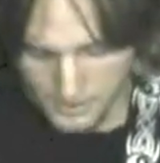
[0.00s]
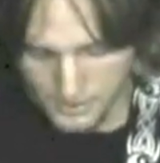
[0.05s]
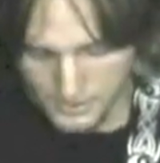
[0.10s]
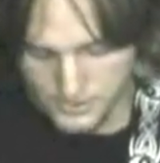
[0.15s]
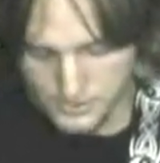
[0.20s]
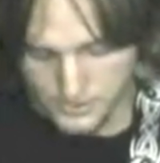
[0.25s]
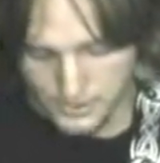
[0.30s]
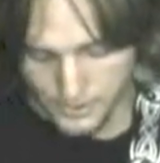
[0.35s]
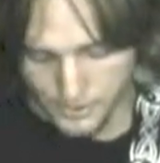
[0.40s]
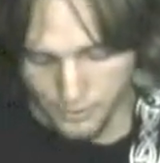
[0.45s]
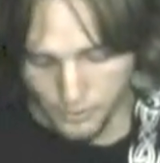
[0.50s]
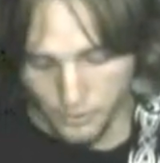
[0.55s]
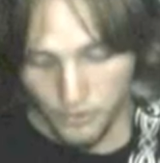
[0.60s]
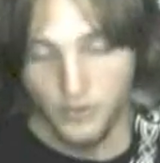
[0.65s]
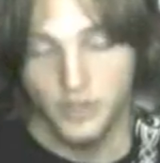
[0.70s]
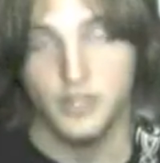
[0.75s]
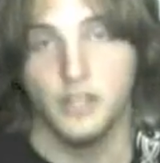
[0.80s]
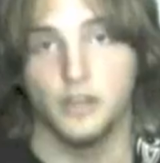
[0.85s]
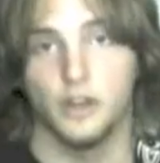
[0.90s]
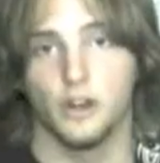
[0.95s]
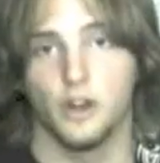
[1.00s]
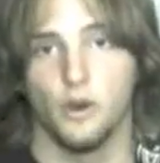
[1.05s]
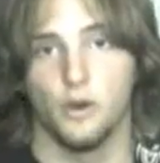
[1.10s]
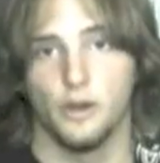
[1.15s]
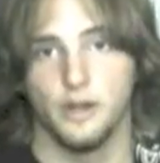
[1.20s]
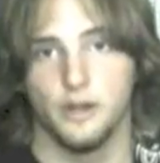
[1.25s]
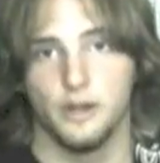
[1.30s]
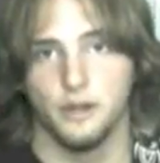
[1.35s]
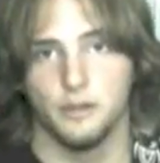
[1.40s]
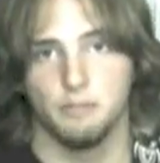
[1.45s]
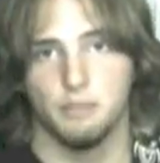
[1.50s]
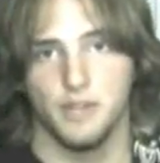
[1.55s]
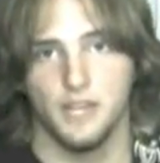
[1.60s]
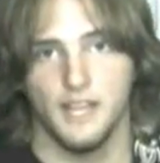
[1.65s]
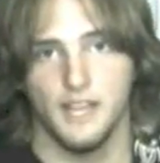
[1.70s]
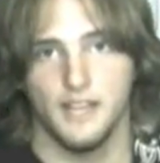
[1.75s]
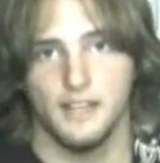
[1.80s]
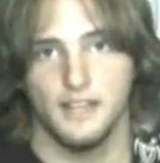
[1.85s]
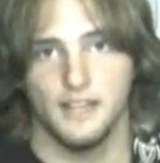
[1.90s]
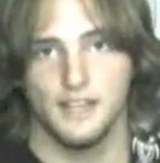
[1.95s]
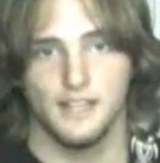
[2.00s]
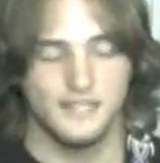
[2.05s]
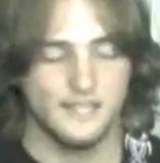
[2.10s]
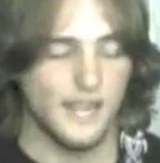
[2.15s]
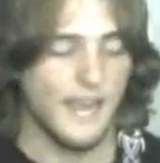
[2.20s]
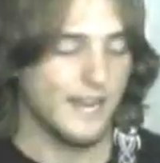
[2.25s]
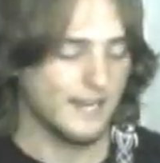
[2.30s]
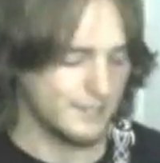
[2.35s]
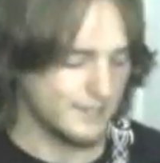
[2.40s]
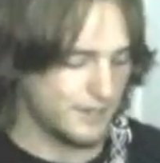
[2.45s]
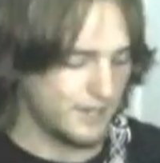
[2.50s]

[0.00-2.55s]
So you're going to play the exact